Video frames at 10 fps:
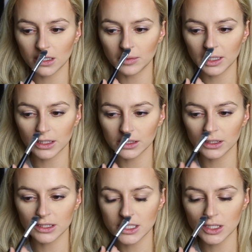I'm like,
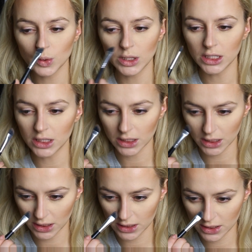it's too long,
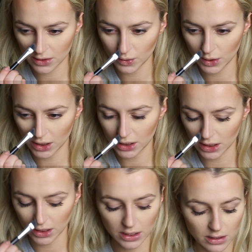it's too long.